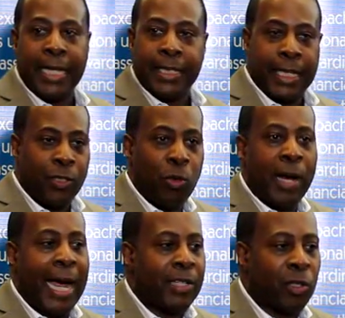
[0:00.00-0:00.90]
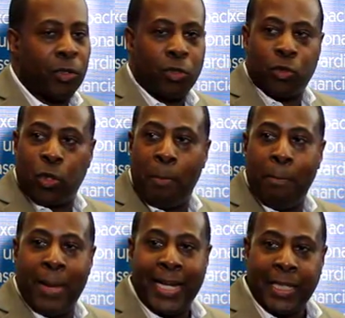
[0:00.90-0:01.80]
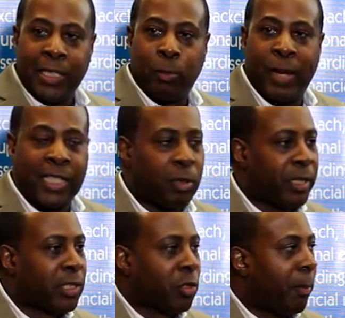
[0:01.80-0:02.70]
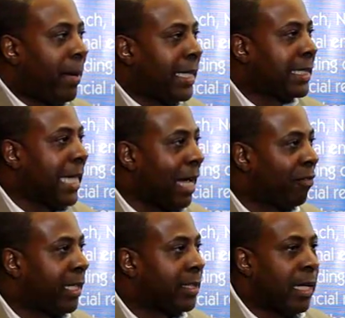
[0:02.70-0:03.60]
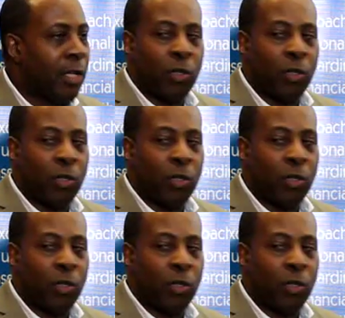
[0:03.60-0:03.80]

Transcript: He said, "You guys are tremendous specimens, tremendous athletes,